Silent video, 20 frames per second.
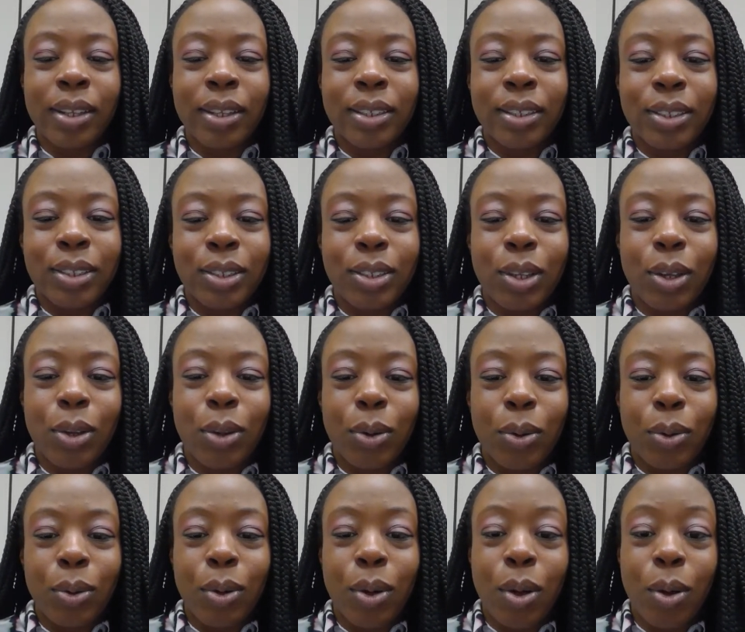
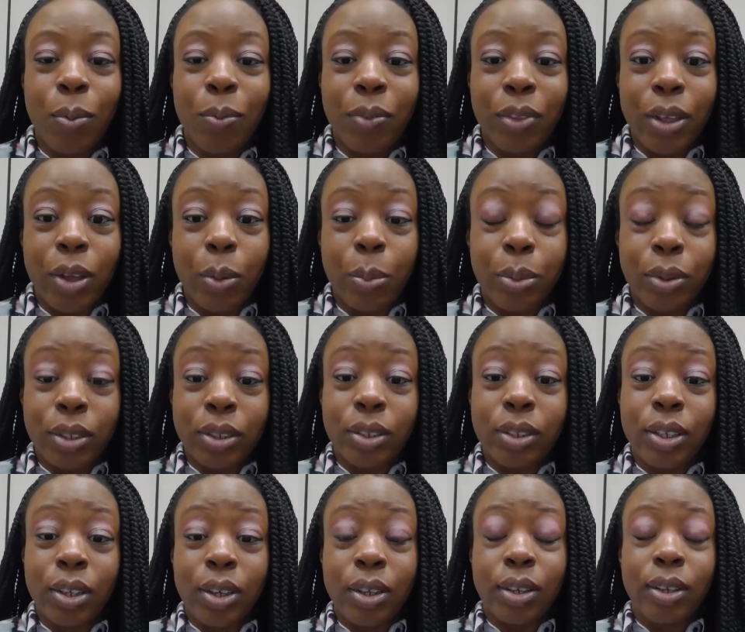So hopefully
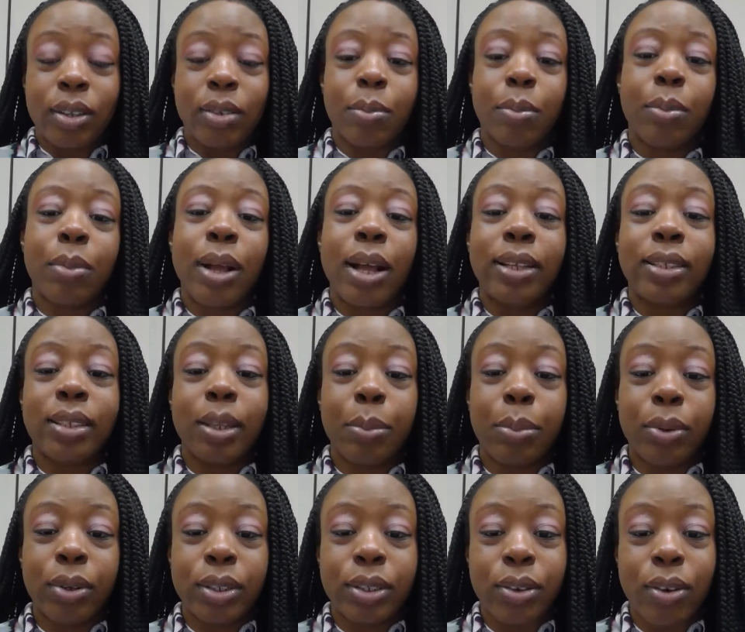I said
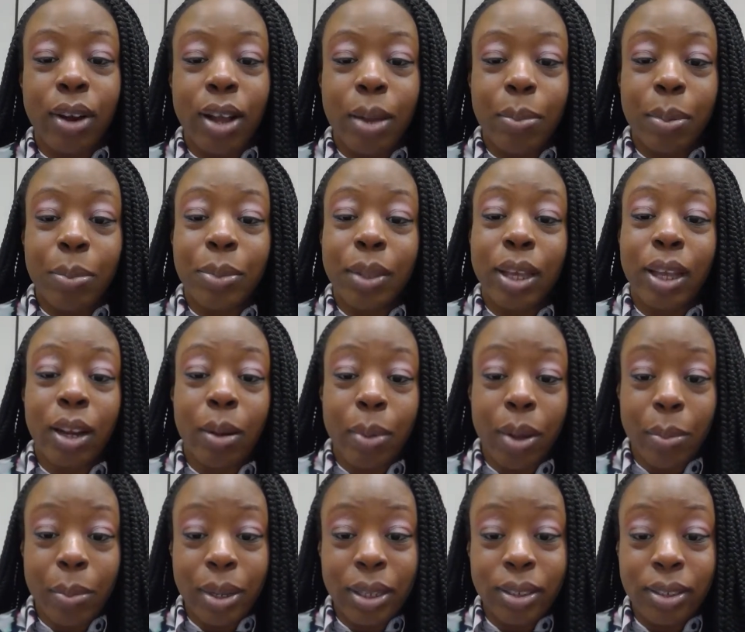prescribe. I'm thinking
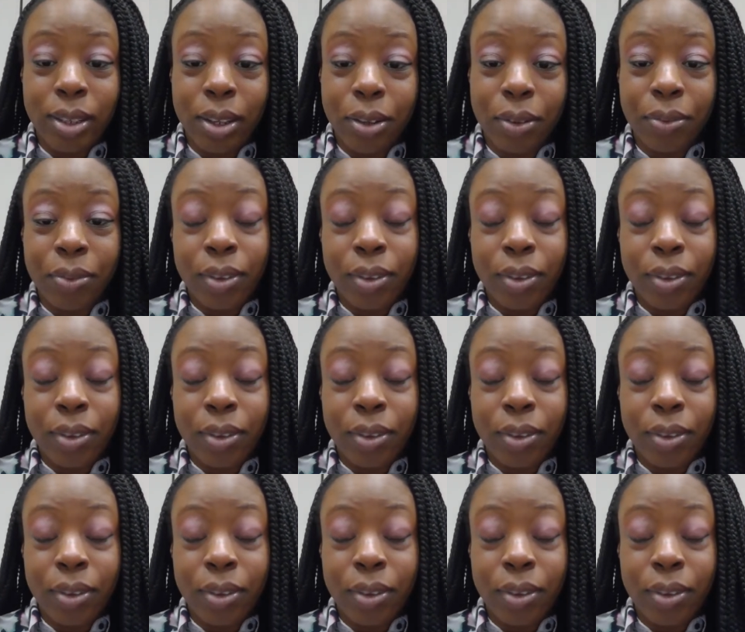about myself.